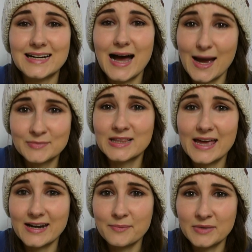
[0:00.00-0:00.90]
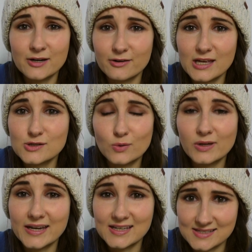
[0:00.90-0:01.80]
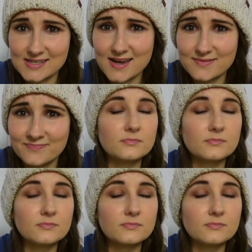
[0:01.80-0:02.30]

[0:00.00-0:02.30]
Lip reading: I'm glad I'm here, that's all I can say.